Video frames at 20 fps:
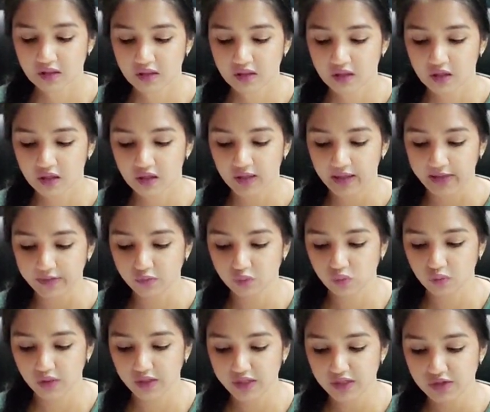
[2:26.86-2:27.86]
All right,
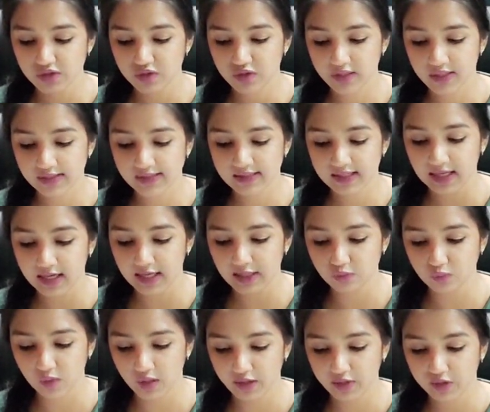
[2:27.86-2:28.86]
what is your next card,
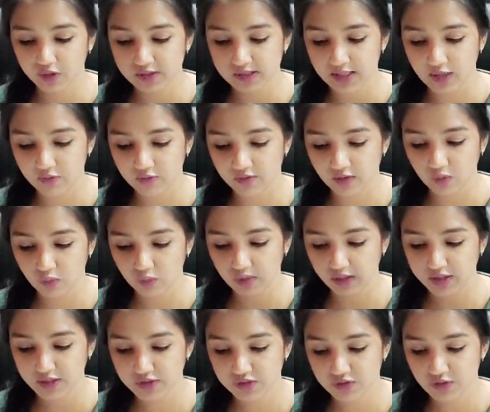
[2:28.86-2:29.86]
Virgos out there? What
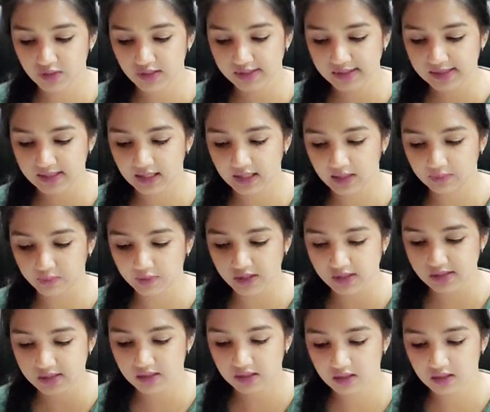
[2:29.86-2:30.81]
is your next card, please?